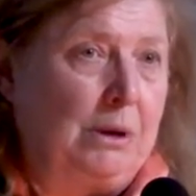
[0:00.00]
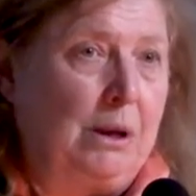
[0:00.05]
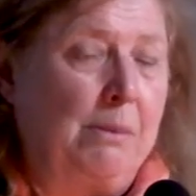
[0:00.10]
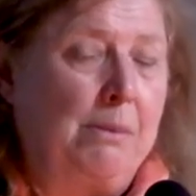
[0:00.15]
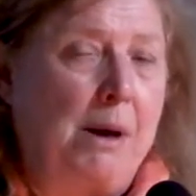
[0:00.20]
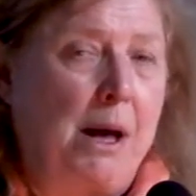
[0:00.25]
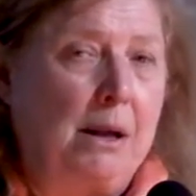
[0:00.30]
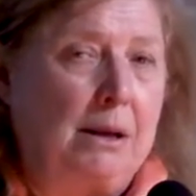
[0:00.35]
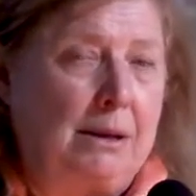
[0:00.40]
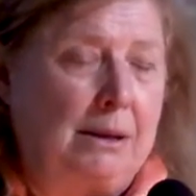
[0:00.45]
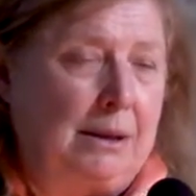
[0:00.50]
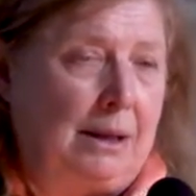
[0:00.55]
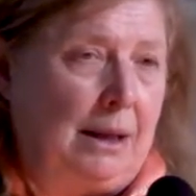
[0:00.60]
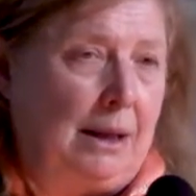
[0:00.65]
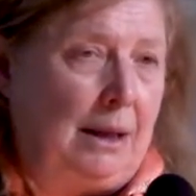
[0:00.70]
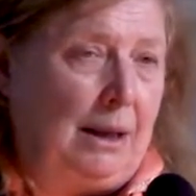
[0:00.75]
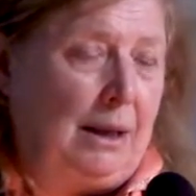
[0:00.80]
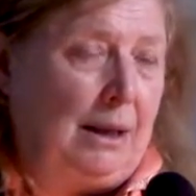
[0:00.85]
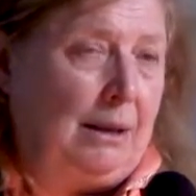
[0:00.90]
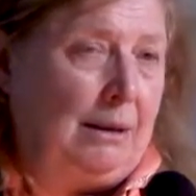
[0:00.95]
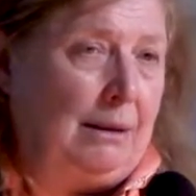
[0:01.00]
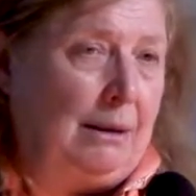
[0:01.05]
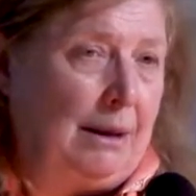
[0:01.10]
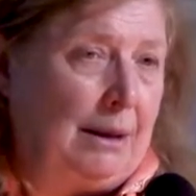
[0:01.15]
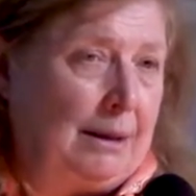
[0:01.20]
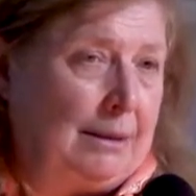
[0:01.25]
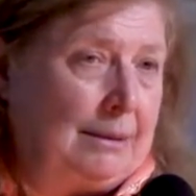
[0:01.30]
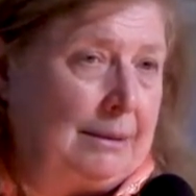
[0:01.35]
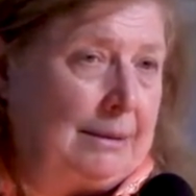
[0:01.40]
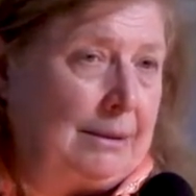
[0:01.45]
commodity in
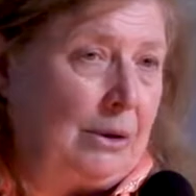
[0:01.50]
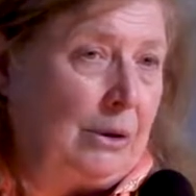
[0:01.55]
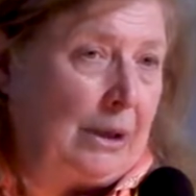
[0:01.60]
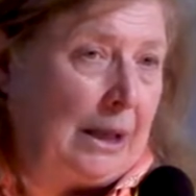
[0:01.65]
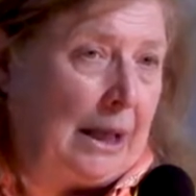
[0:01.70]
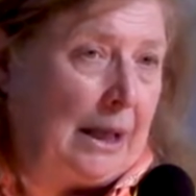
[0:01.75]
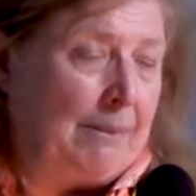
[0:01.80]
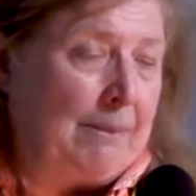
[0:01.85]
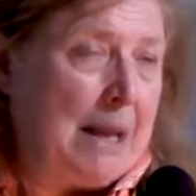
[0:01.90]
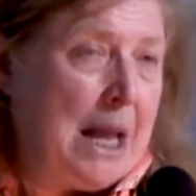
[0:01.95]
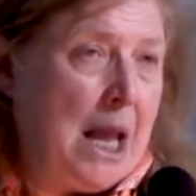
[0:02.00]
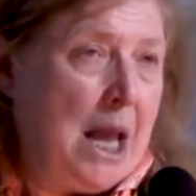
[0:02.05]
its cooking